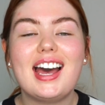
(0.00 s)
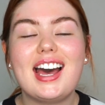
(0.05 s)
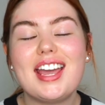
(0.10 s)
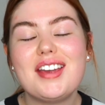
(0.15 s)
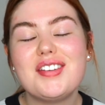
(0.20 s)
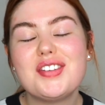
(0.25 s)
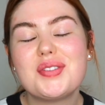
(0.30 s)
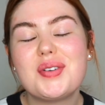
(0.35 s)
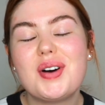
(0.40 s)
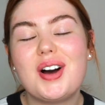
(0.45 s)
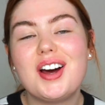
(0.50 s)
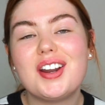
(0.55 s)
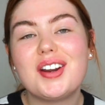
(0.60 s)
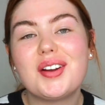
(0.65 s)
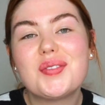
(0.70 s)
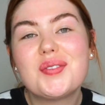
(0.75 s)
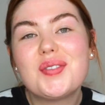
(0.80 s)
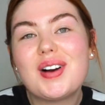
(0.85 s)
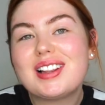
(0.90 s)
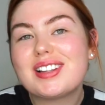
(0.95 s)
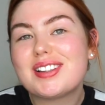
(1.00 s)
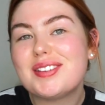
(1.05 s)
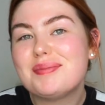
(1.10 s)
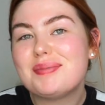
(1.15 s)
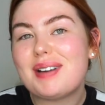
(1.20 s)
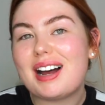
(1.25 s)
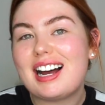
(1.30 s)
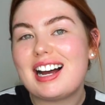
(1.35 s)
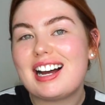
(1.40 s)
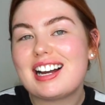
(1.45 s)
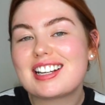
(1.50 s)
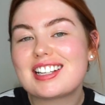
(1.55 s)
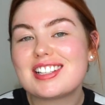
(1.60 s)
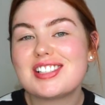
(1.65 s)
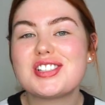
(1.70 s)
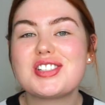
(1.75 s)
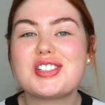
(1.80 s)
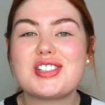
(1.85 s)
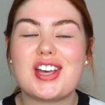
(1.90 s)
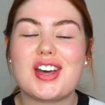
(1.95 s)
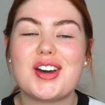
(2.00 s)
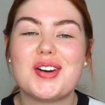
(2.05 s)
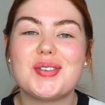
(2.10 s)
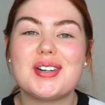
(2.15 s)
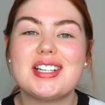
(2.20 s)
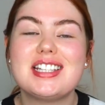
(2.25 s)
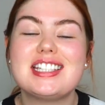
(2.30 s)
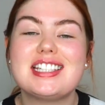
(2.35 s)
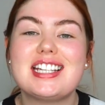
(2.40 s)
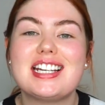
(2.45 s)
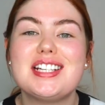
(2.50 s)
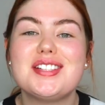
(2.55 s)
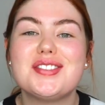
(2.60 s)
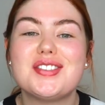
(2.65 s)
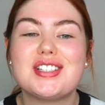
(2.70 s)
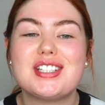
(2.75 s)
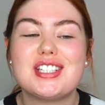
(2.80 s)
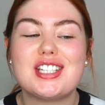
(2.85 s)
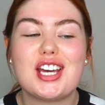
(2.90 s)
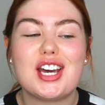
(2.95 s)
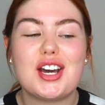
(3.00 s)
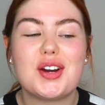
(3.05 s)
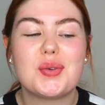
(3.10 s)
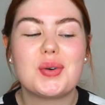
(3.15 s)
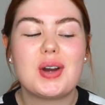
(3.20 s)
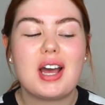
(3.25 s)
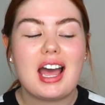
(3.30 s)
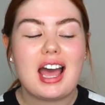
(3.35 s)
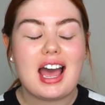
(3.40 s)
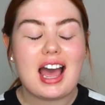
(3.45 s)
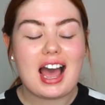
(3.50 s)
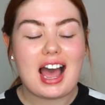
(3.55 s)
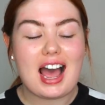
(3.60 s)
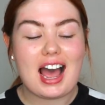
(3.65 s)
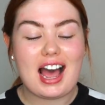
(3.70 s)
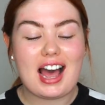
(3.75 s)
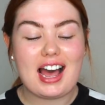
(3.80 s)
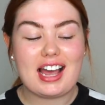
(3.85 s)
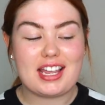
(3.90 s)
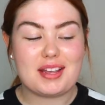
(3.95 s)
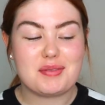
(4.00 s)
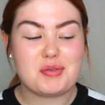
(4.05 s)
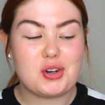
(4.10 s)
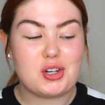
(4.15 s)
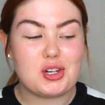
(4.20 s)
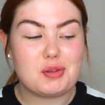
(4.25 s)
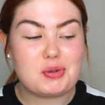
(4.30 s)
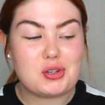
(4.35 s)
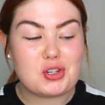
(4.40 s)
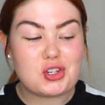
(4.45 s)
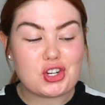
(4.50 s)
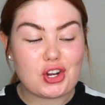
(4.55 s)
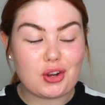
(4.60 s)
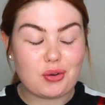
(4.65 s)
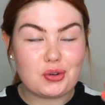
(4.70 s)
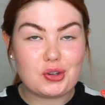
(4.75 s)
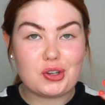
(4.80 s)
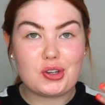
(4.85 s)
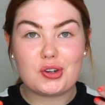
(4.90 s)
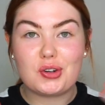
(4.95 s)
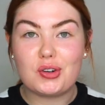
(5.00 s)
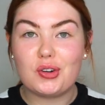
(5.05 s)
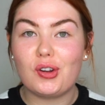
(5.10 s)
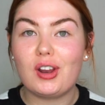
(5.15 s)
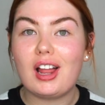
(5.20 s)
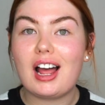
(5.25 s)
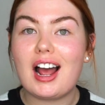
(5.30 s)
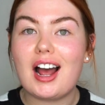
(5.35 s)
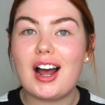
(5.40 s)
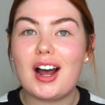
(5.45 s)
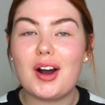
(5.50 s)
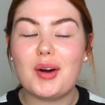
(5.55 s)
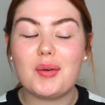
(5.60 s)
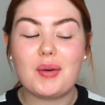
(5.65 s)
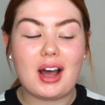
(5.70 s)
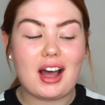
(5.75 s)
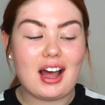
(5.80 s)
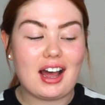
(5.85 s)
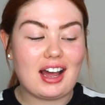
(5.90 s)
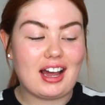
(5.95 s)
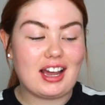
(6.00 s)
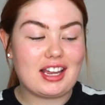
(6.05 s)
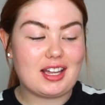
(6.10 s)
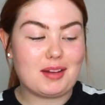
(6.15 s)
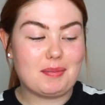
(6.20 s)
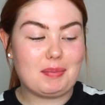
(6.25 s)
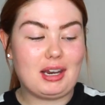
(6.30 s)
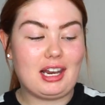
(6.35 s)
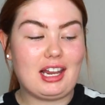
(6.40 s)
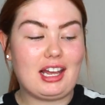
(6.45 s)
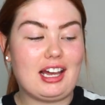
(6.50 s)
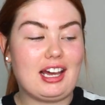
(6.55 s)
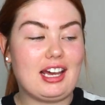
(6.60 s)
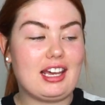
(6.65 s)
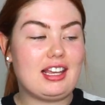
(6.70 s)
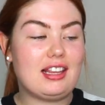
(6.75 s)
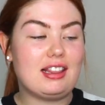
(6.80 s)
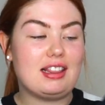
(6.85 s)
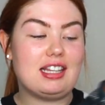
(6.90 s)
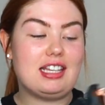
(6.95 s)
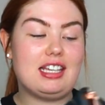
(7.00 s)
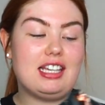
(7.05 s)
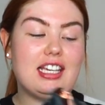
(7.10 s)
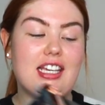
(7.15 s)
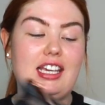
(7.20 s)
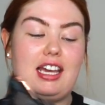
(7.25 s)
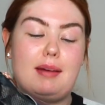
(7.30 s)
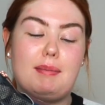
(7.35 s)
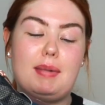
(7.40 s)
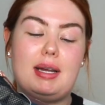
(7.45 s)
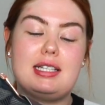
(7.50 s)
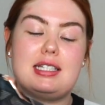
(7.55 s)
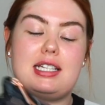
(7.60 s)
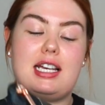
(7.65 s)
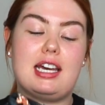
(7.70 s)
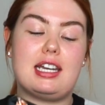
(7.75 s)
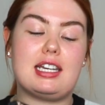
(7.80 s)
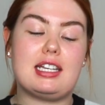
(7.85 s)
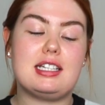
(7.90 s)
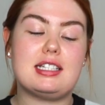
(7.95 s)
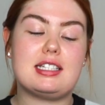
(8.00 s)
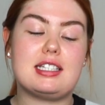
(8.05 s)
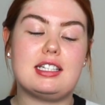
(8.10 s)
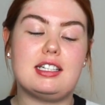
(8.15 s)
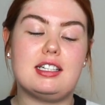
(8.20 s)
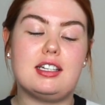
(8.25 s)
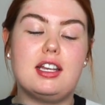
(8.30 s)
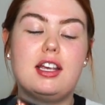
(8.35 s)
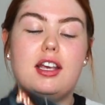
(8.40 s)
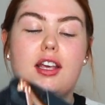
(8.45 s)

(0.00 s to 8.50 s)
Hi everyone, welcome back. So in today's video I am going to be showing you all how I apply the Amanda Harrington